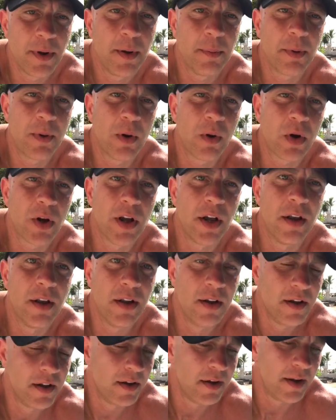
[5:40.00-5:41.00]
people looking
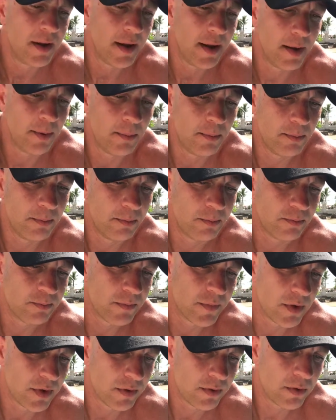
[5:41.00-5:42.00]

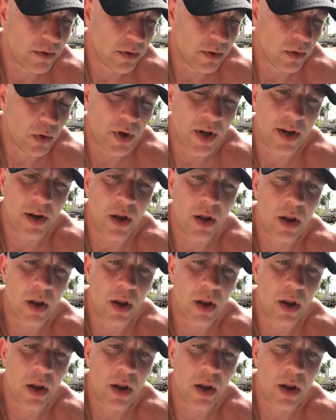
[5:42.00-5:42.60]
a